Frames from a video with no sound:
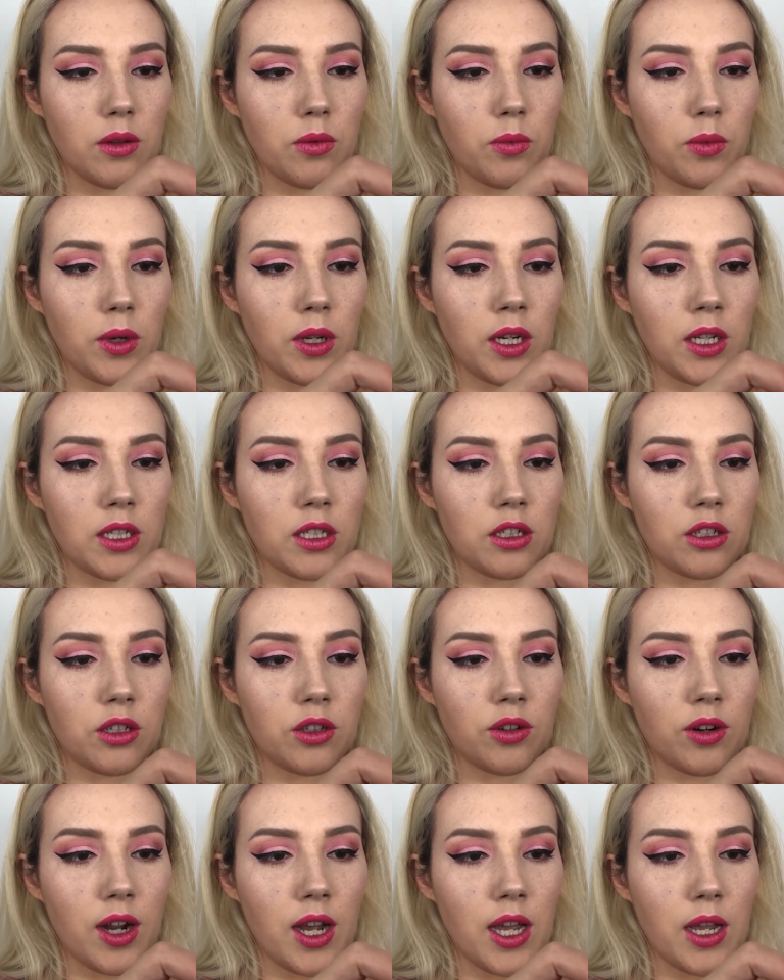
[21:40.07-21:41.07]
When it's
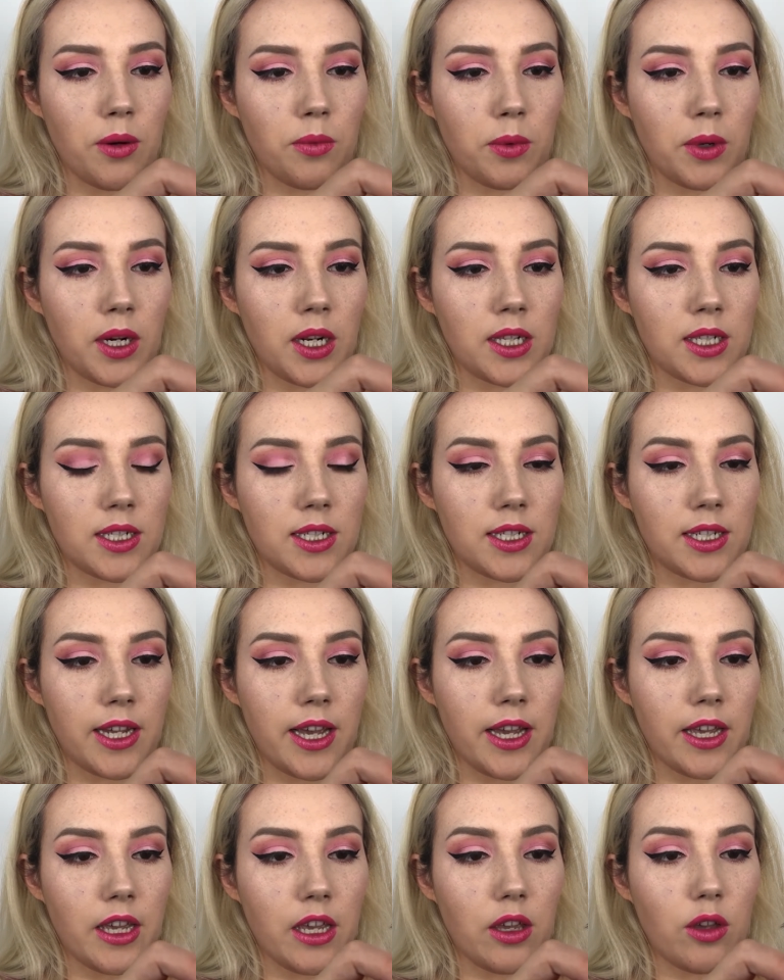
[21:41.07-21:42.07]
dry and when it's
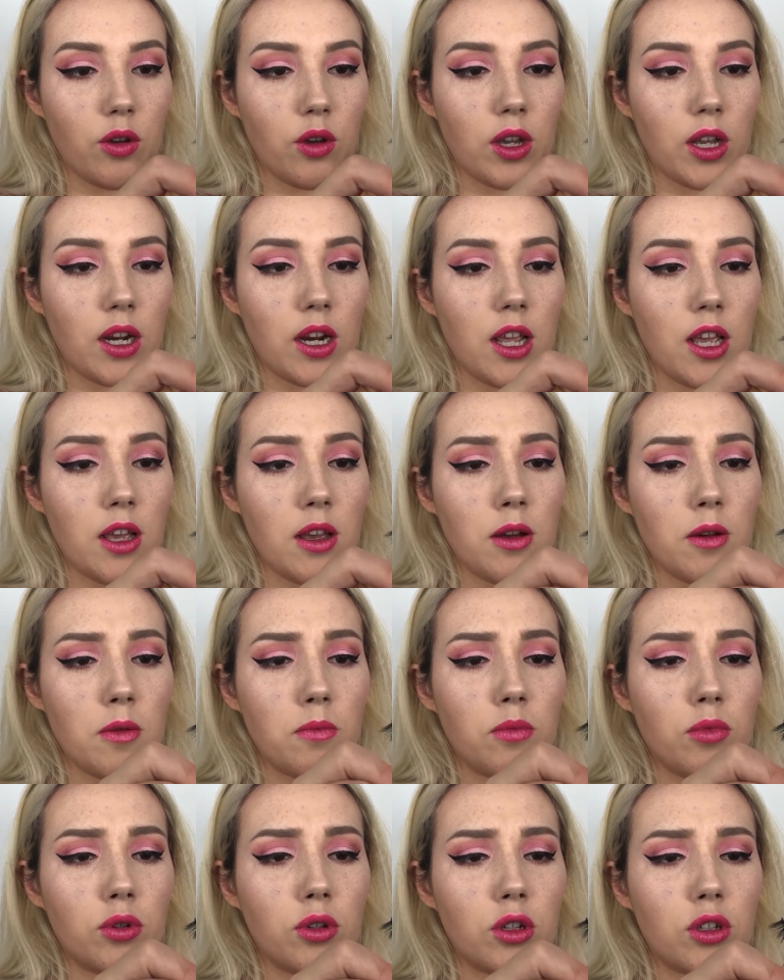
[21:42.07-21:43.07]
tacky, you can
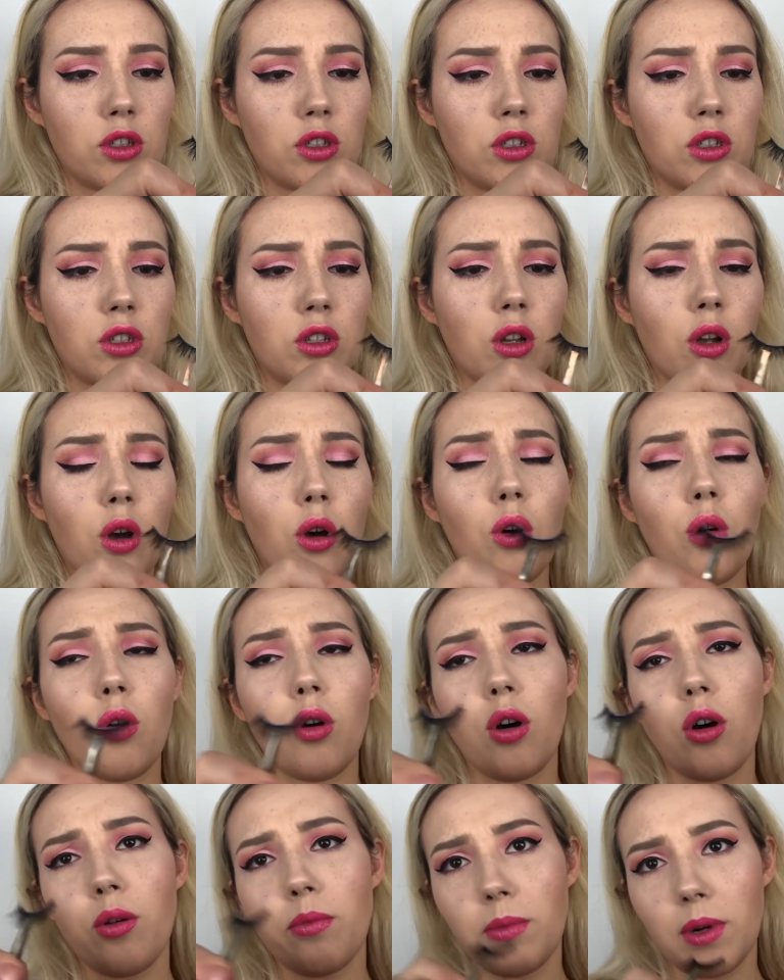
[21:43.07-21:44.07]
put it
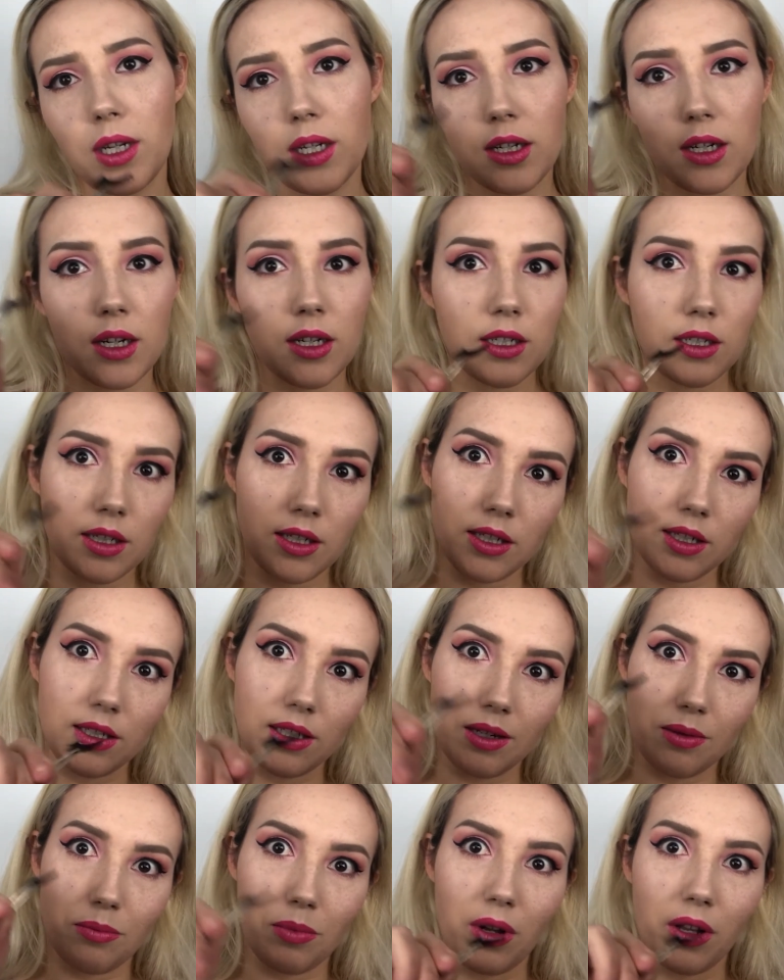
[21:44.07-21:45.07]
so, oh my god,
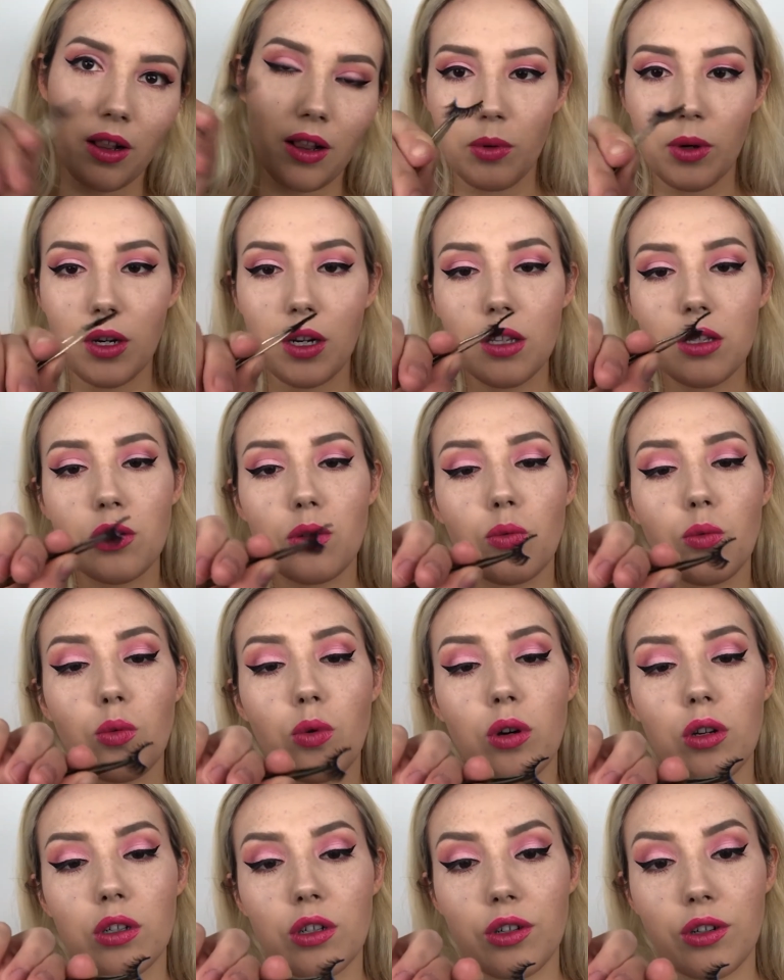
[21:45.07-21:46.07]
easy, but when it's
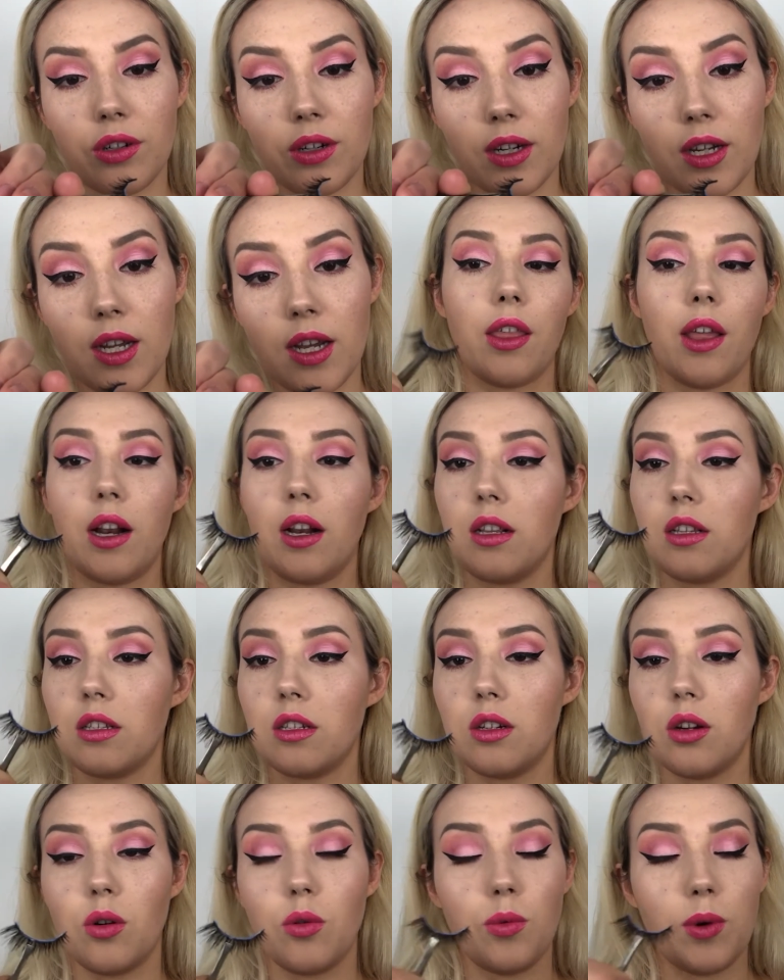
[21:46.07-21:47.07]
watery, then
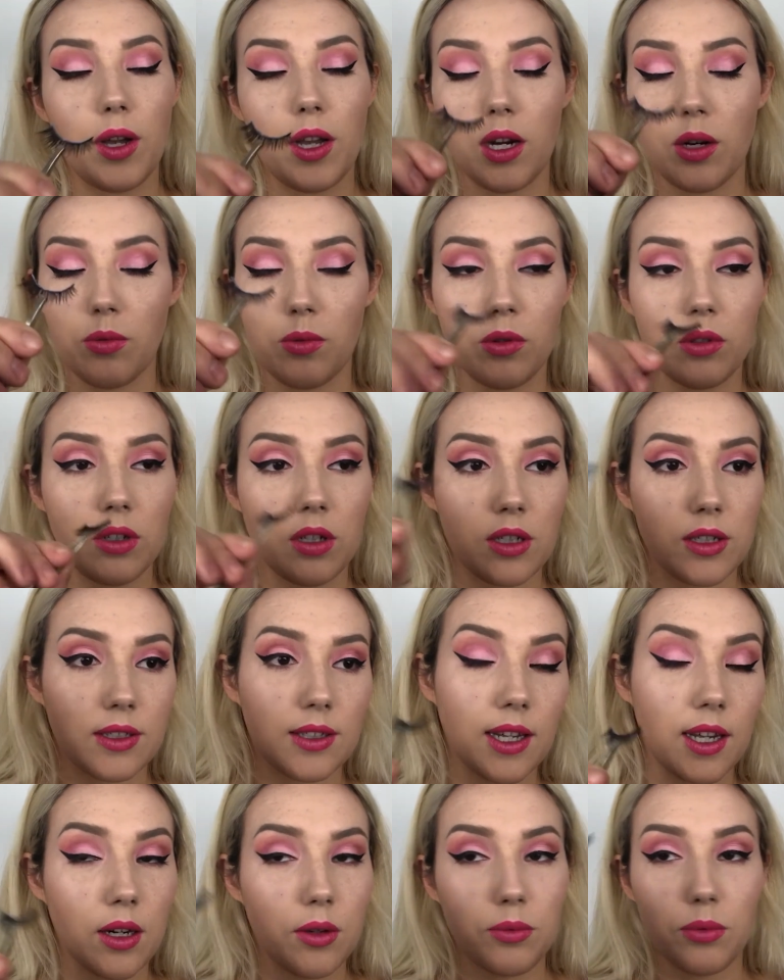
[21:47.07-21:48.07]
it's no way it will not
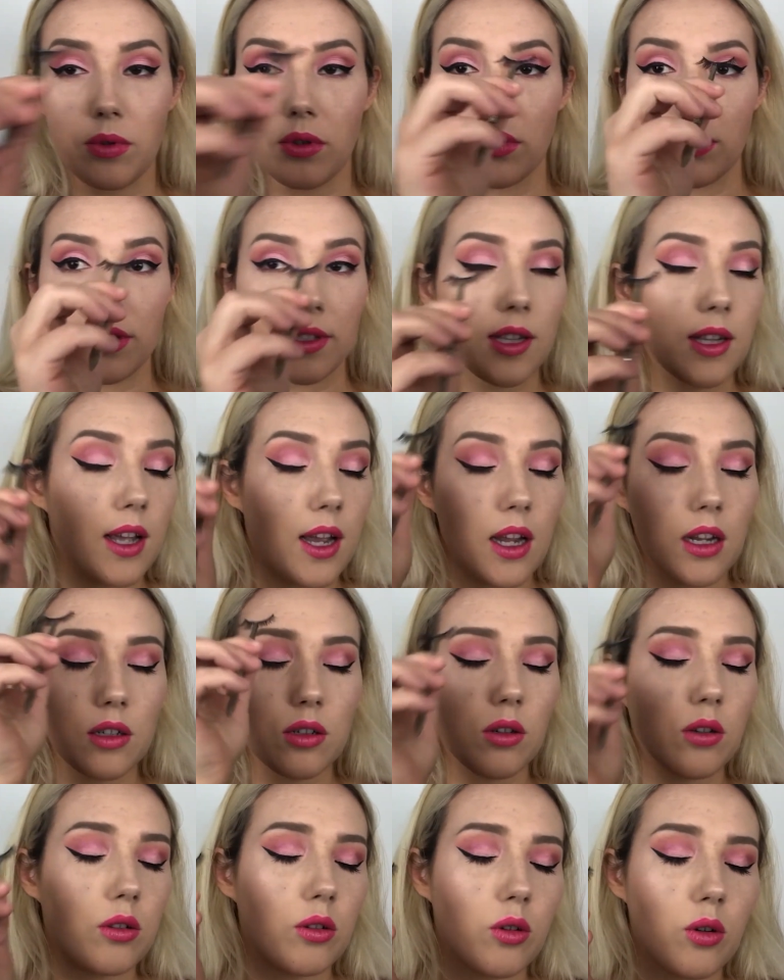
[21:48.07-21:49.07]
stay, it will slide
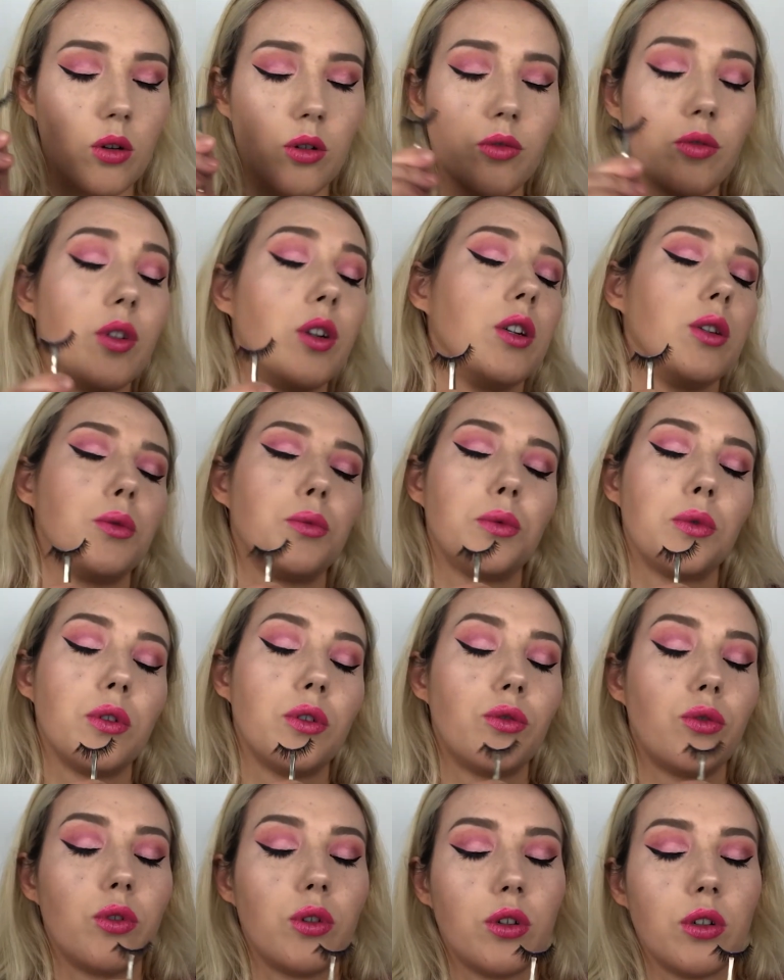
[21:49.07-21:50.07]
all over, it
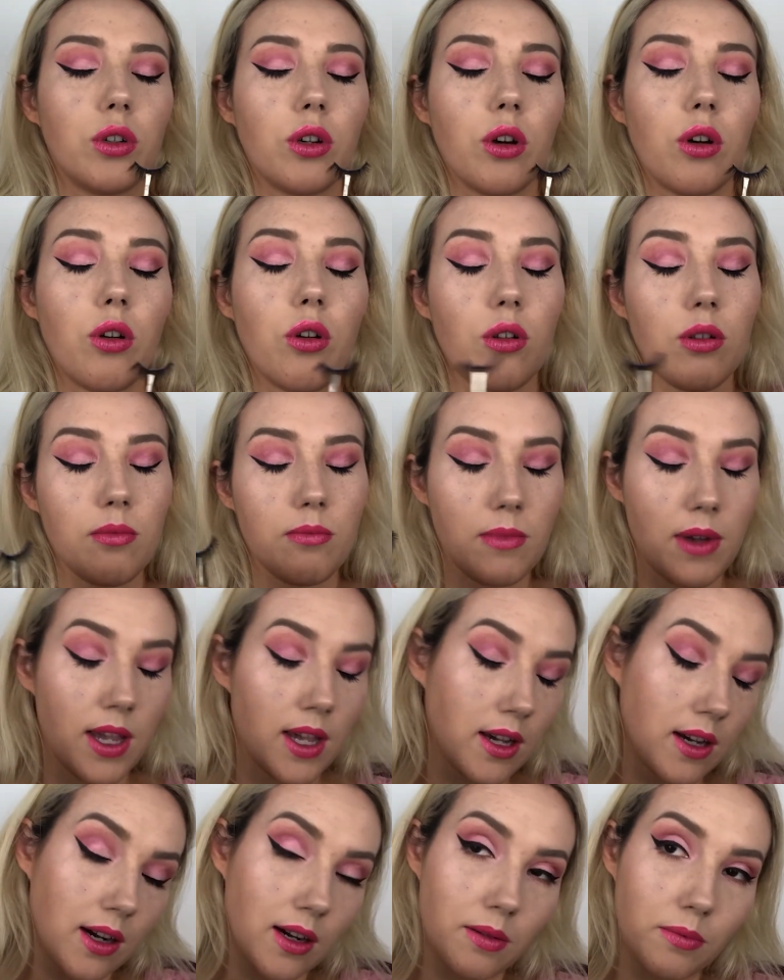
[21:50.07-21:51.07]
will ruin your whole
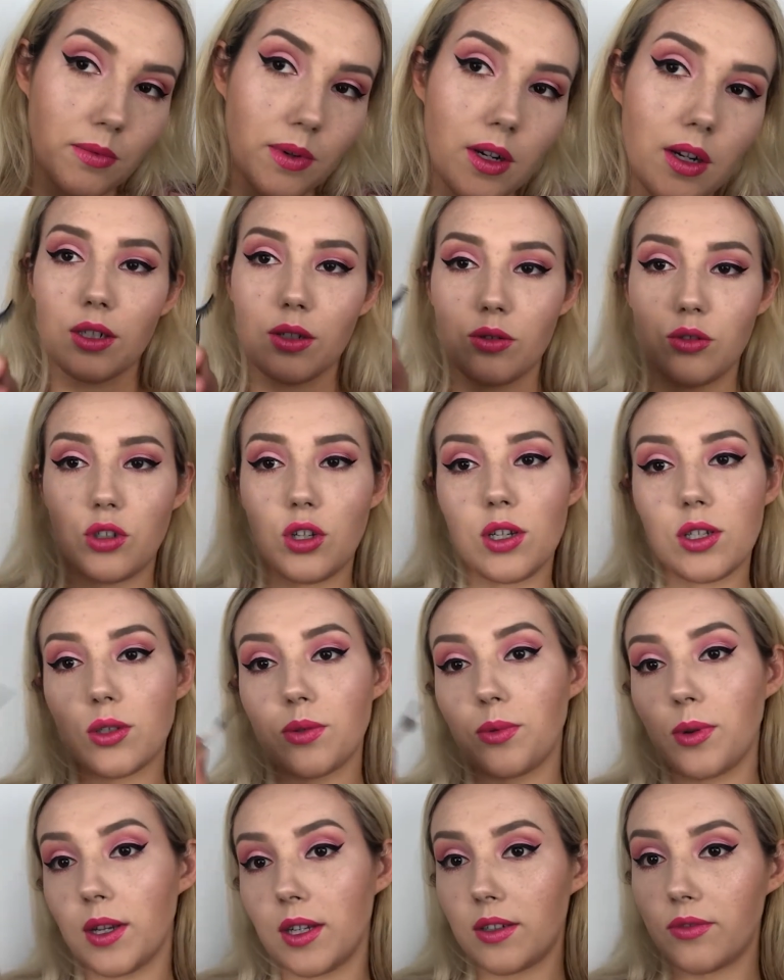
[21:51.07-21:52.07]
makeup. So
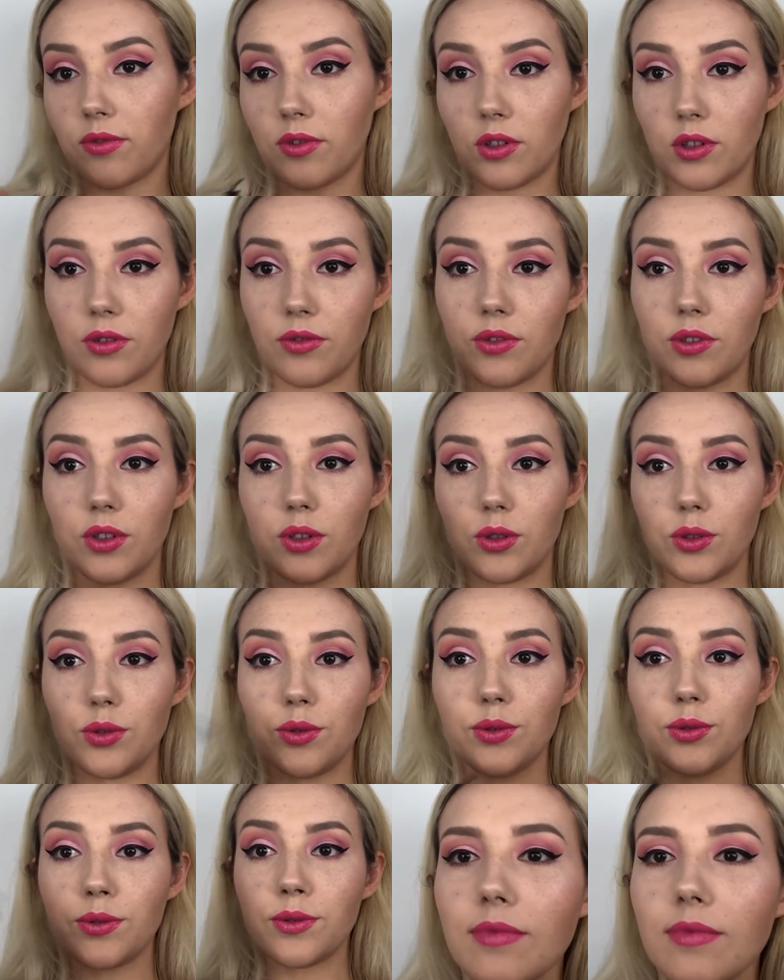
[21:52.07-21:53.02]
just wait for a few.